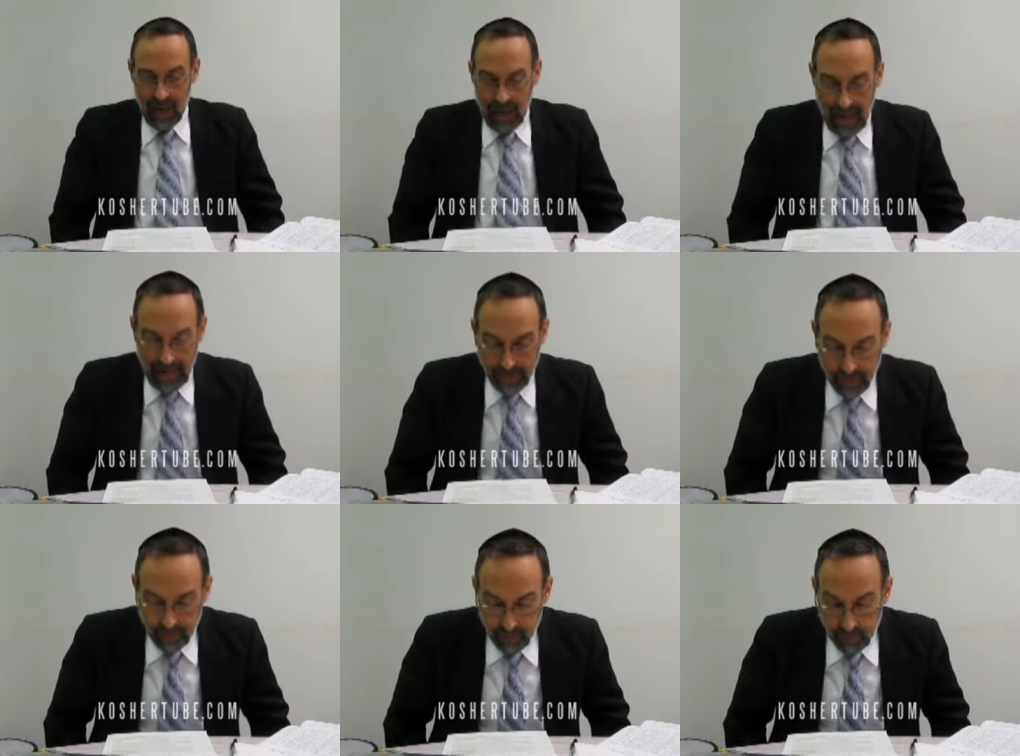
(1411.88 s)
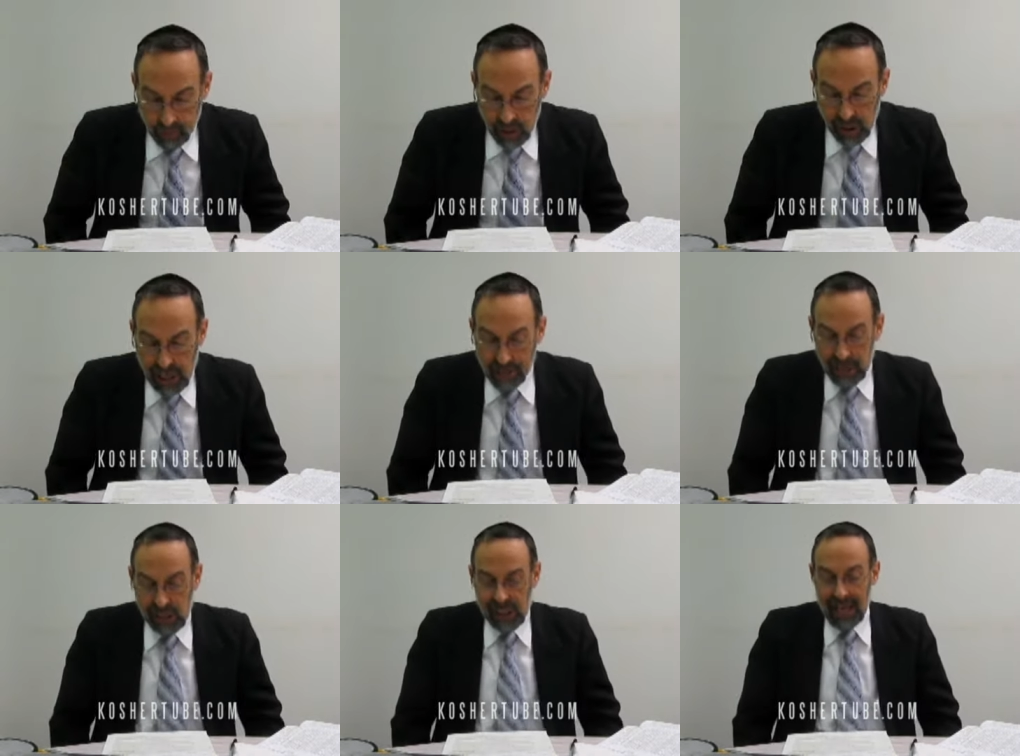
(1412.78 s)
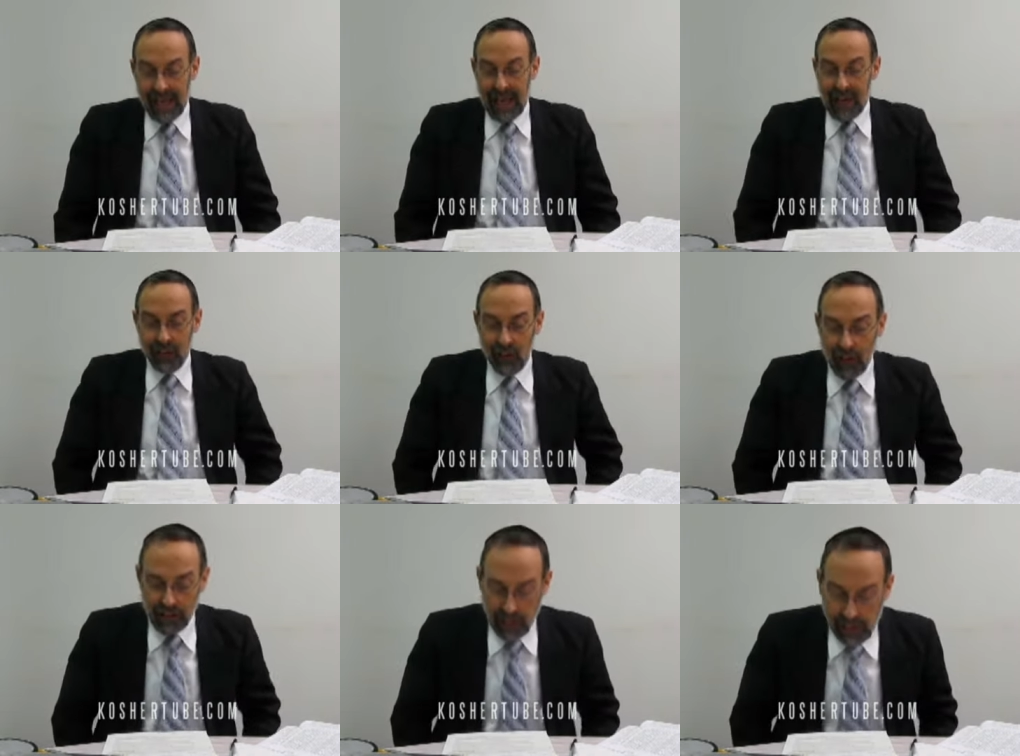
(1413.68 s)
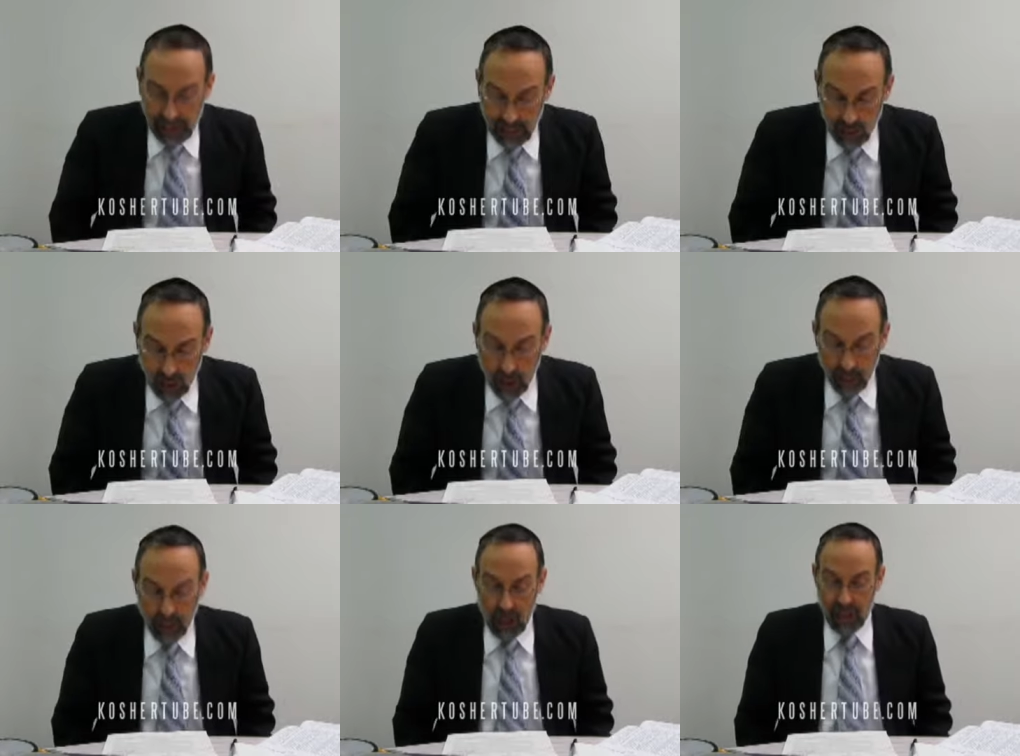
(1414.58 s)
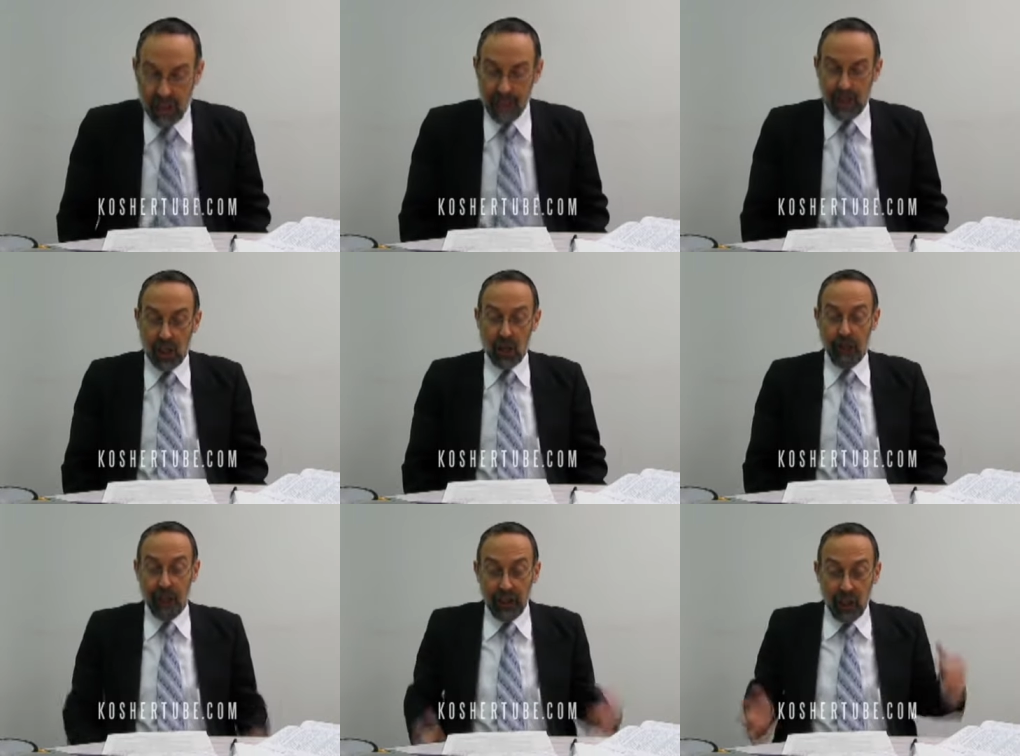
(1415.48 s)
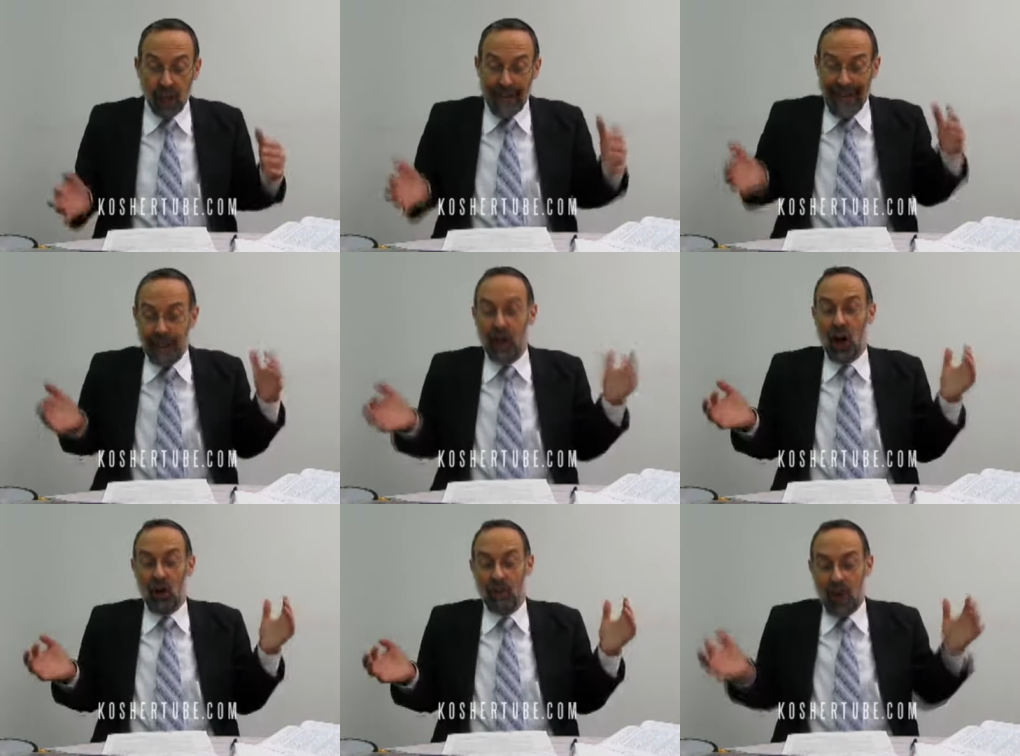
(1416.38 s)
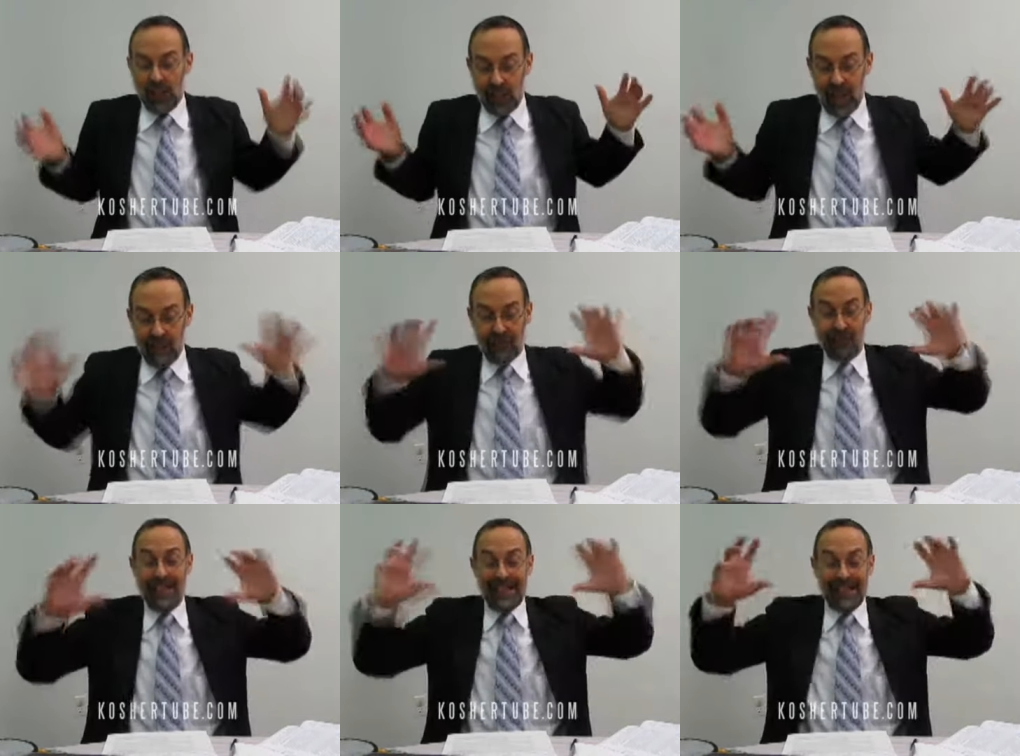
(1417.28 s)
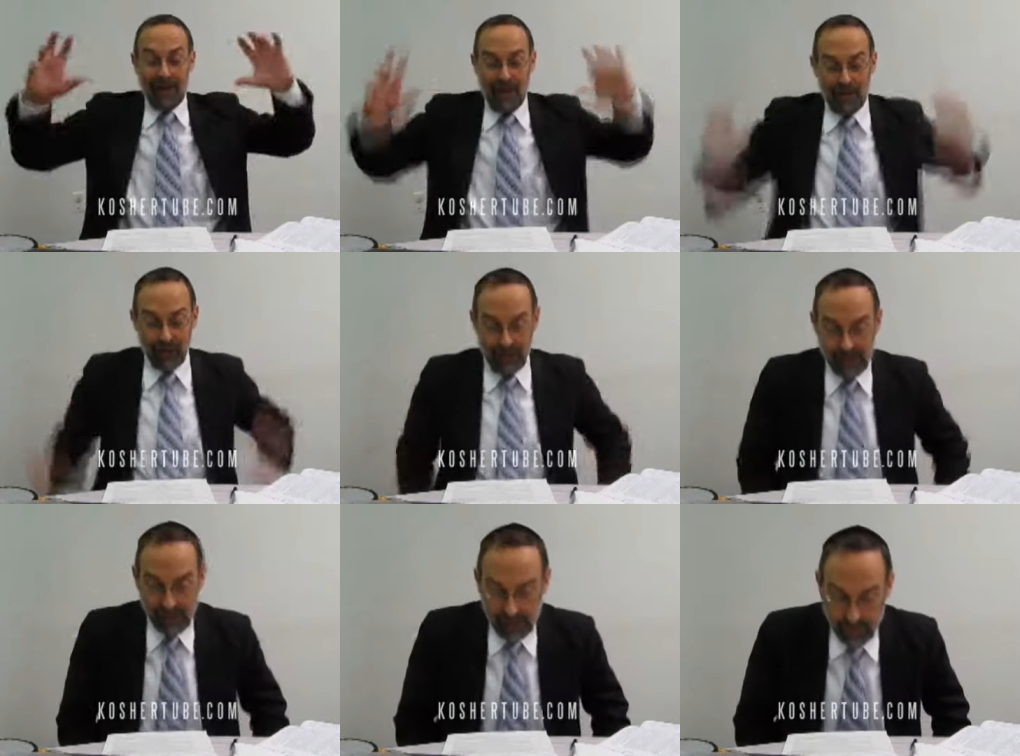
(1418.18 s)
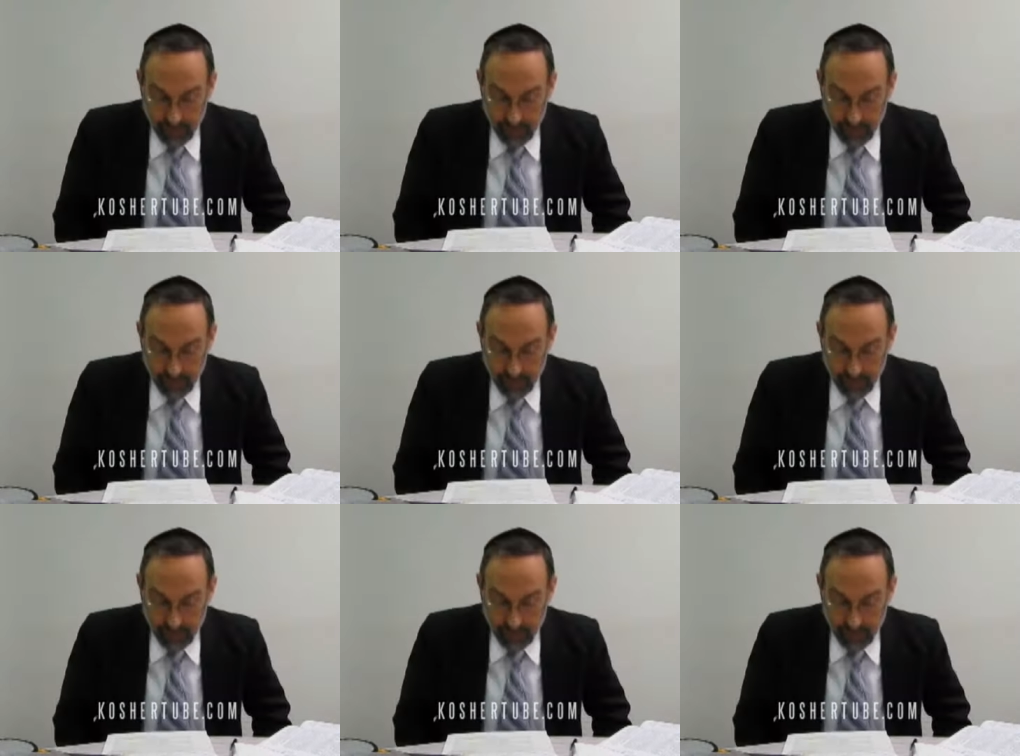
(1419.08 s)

And the Shemesh said, I underlined on the second line, Amrullah Shemesh, Vilama Edom, why should I freeze in my place?